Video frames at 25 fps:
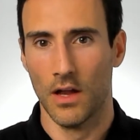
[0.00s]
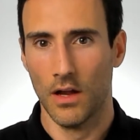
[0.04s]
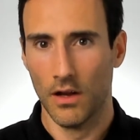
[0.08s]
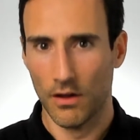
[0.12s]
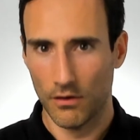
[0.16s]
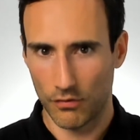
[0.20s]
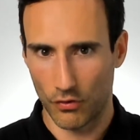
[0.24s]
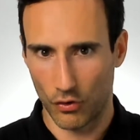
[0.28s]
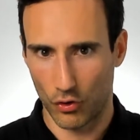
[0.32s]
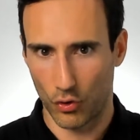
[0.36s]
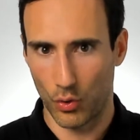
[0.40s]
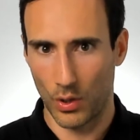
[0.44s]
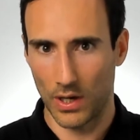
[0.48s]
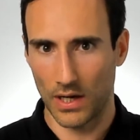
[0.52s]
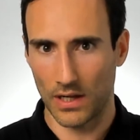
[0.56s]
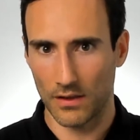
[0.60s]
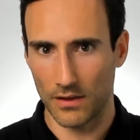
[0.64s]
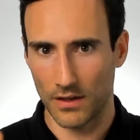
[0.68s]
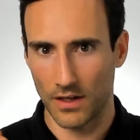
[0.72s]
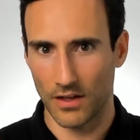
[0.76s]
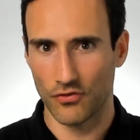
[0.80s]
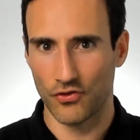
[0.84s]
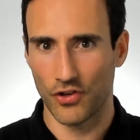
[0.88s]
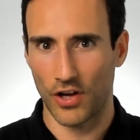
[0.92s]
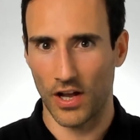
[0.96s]
So
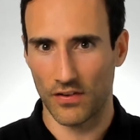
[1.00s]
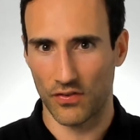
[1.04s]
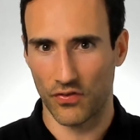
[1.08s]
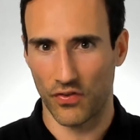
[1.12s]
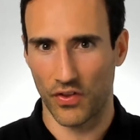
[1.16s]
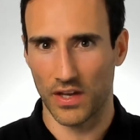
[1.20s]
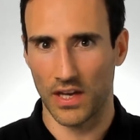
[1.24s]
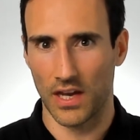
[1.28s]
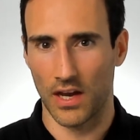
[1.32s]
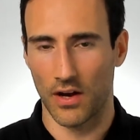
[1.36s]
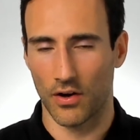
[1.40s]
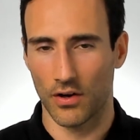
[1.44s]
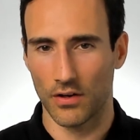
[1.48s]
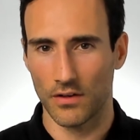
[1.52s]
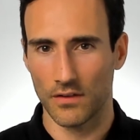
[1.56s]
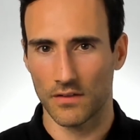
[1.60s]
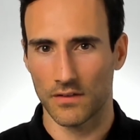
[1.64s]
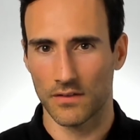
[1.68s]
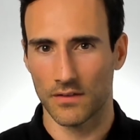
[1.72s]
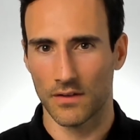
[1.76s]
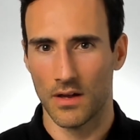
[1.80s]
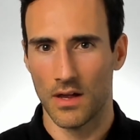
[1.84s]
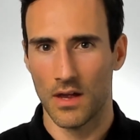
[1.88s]
quickly adjust the gears.